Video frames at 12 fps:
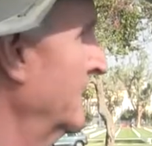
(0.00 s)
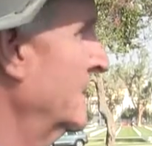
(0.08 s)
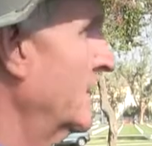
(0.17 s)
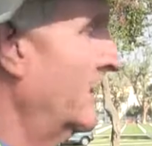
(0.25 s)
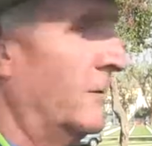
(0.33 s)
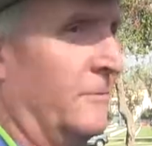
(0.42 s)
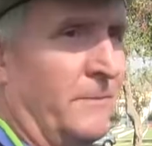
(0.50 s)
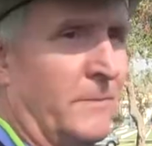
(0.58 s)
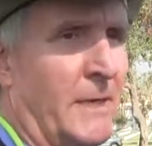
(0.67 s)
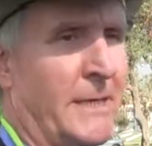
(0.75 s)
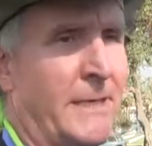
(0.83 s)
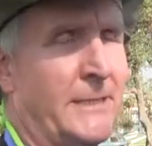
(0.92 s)
So,
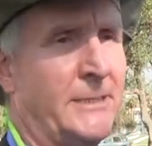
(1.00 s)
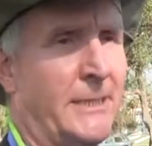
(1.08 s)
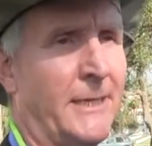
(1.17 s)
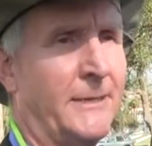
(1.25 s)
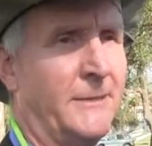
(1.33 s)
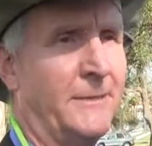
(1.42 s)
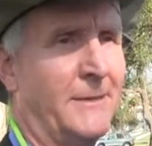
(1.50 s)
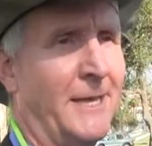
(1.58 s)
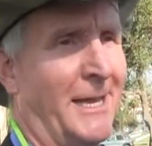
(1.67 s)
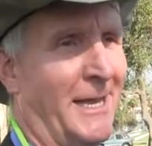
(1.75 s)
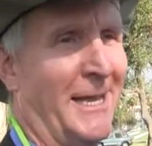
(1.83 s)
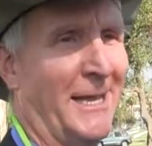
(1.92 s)
like I said,
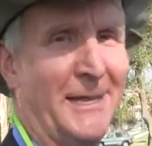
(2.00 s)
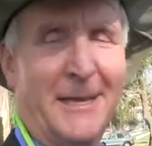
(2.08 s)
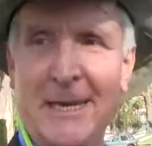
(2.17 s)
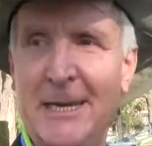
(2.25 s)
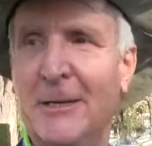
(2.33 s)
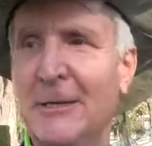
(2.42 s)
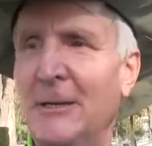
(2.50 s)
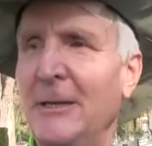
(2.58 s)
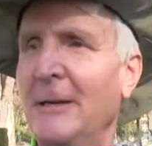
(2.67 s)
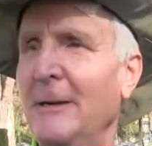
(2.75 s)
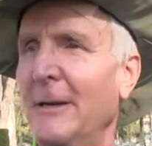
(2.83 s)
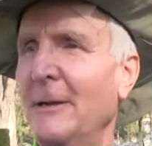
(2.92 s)
he
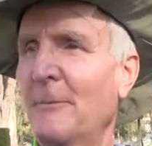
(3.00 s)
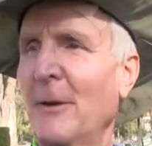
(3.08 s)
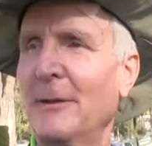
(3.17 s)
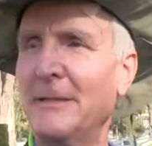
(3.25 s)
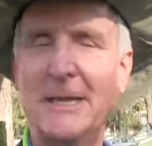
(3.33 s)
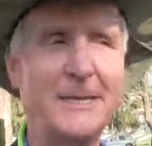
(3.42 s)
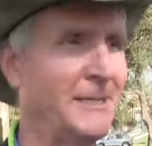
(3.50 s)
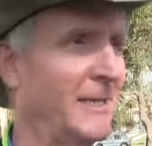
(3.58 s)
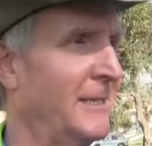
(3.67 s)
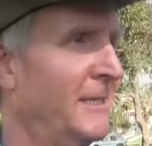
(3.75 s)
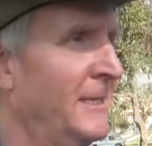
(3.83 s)
could probably take that.